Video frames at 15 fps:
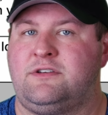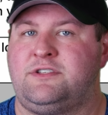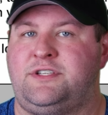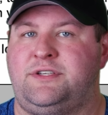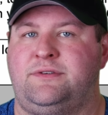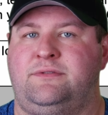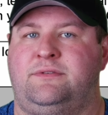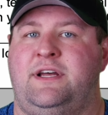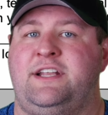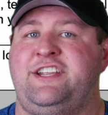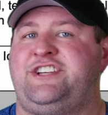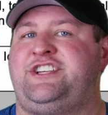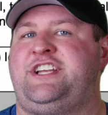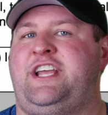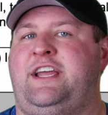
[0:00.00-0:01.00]
to
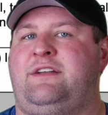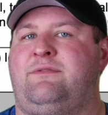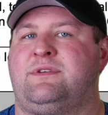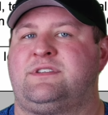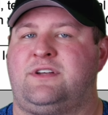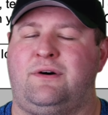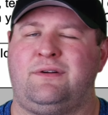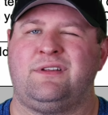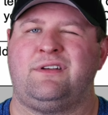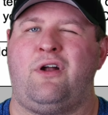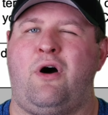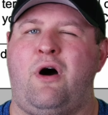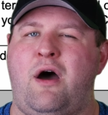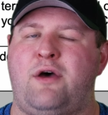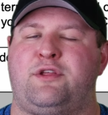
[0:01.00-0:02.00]
initiate what's called an
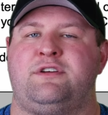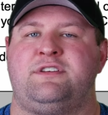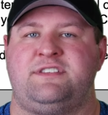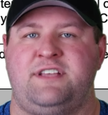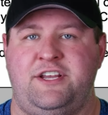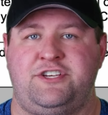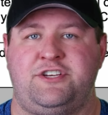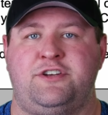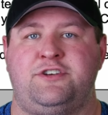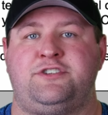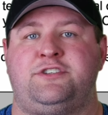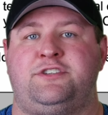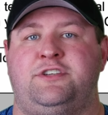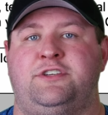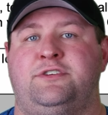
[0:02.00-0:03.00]
authorization
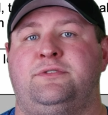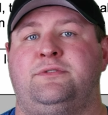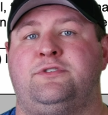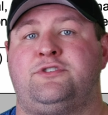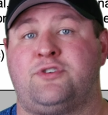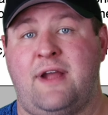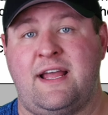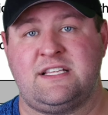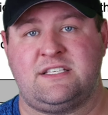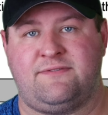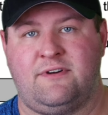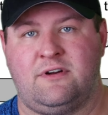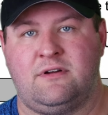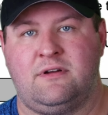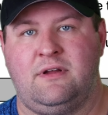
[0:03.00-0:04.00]
to
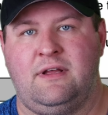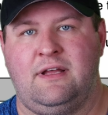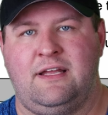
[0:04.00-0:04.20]
transfer.